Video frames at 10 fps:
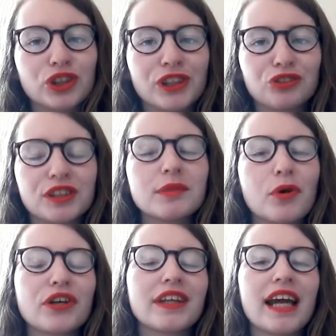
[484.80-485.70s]
children's
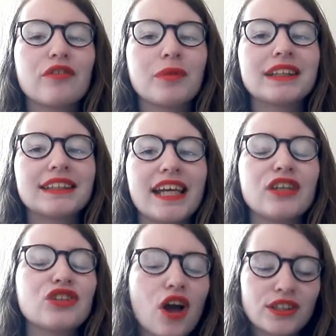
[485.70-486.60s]
book that I've been
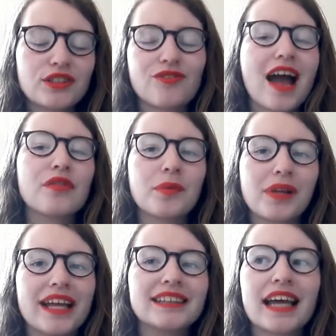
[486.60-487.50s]
seeing dotted around the
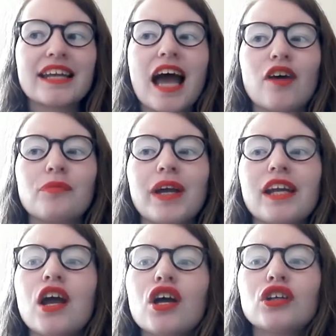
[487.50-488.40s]
place and have
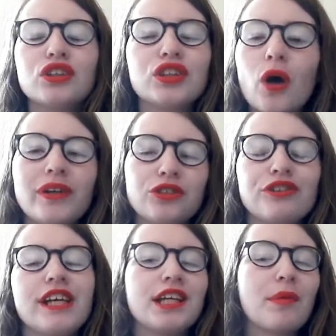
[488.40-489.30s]
been so
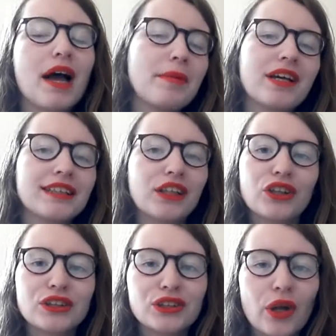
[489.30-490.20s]
intrigued by because it
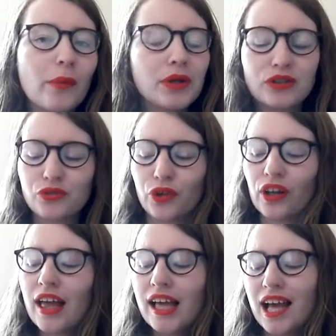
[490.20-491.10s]
looks so
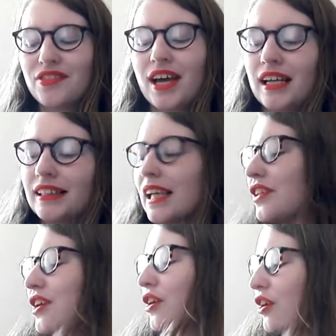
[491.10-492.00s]
beautiful, and that is
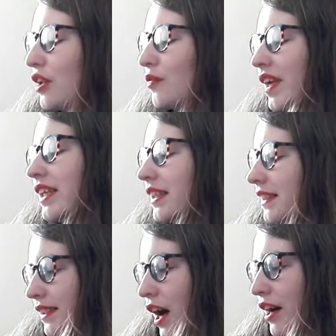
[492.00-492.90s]
The Girl of Ink
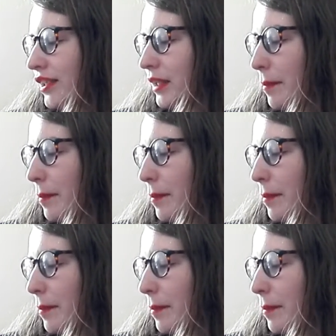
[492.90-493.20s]
and Stars